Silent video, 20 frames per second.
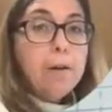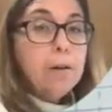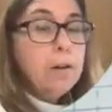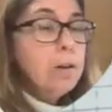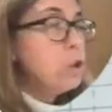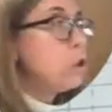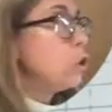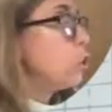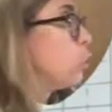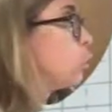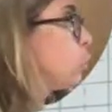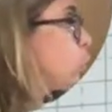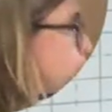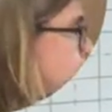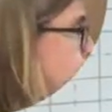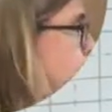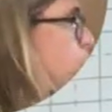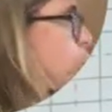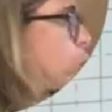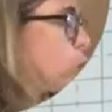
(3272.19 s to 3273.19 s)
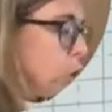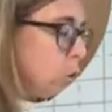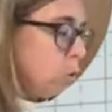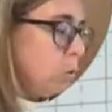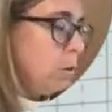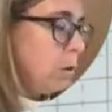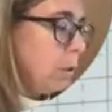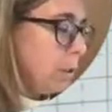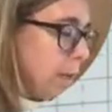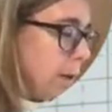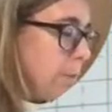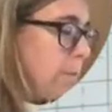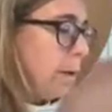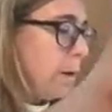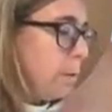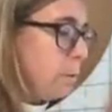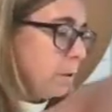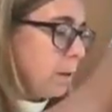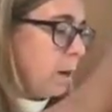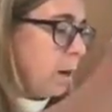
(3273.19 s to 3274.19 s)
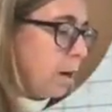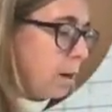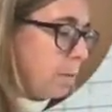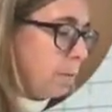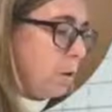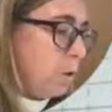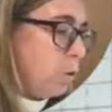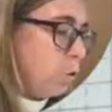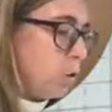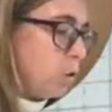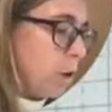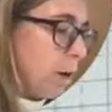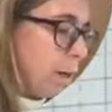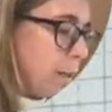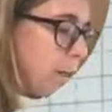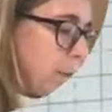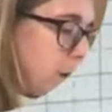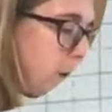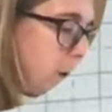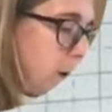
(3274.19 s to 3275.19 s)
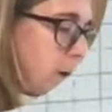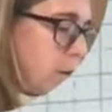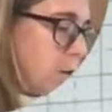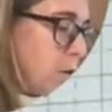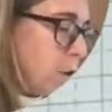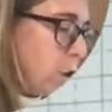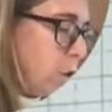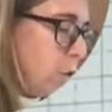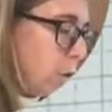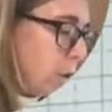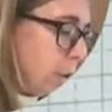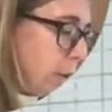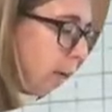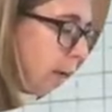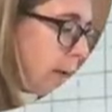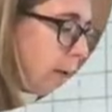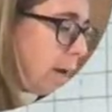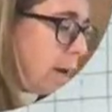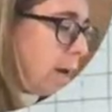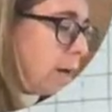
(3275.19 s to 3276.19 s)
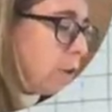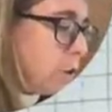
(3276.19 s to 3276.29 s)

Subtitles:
sure shoot, somebody was on mute trying to talk. So you'd say, you're